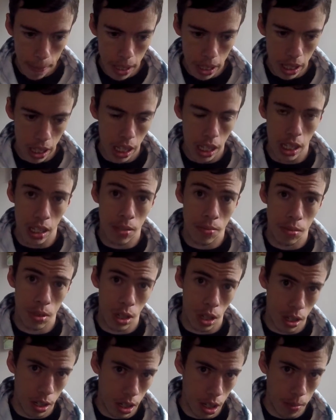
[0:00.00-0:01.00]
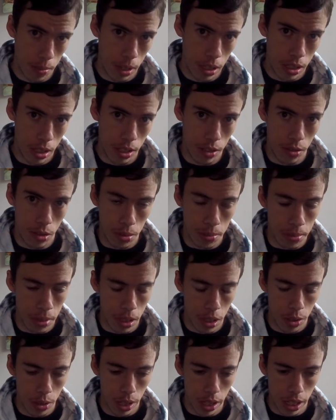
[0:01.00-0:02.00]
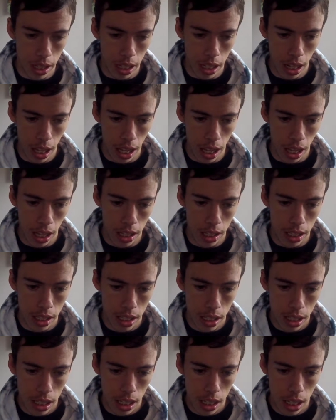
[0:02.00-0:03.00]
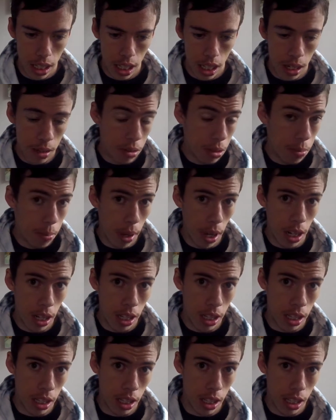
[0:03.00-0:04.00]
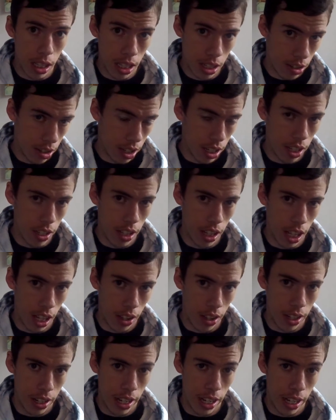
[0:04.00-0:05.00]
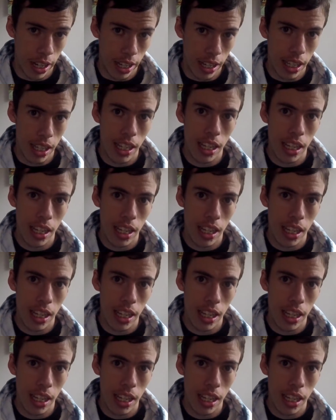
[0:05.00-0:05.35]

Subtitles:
yeah, so I got a message from Cricket, and I was battling Cricket the other day,